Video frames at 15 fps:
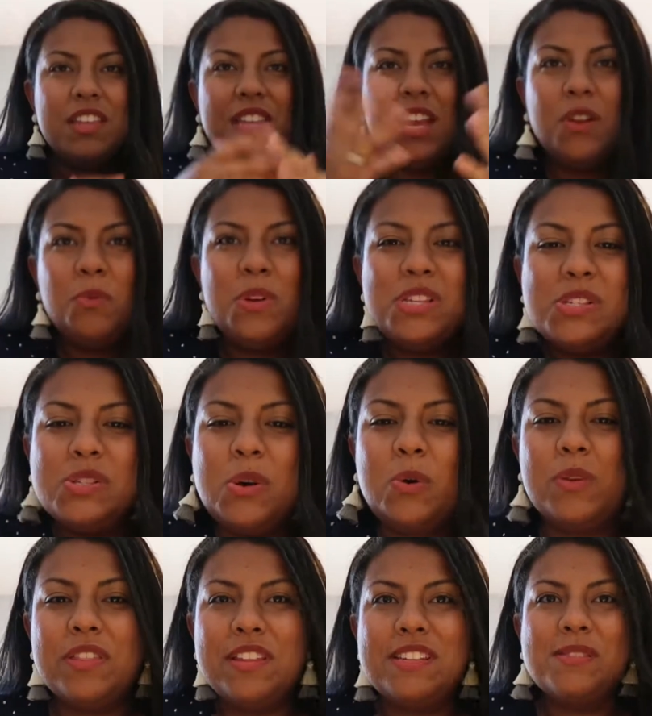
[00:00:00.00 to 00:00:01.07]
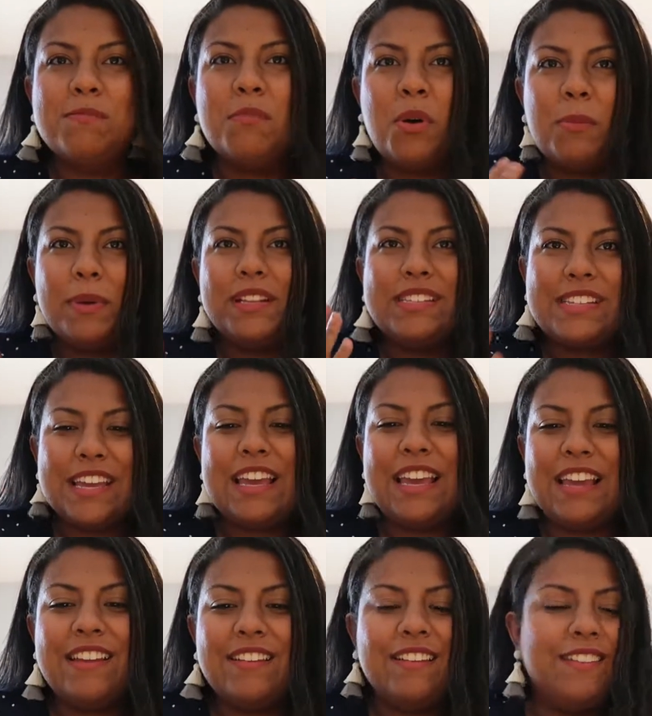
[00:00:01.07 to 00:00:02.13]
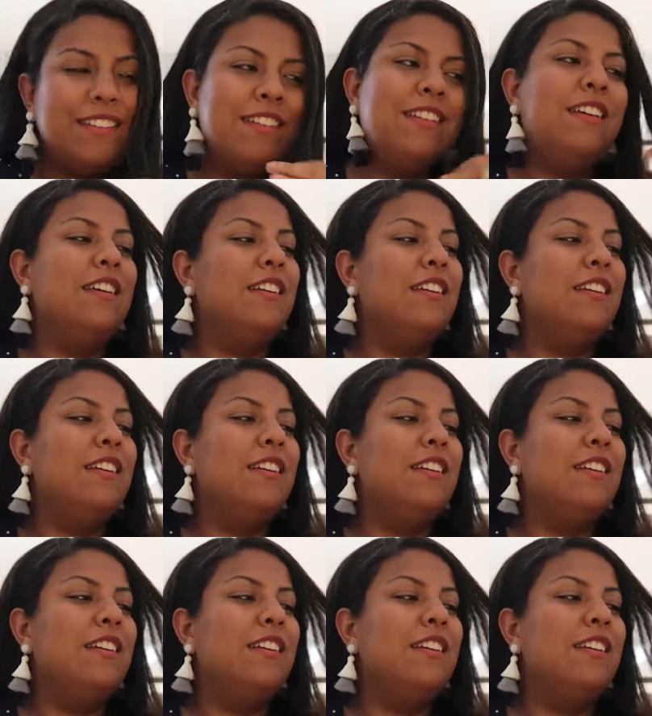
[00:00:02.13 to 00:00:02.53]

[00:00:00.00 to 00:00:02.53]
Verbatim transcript: Can we soak this moment in?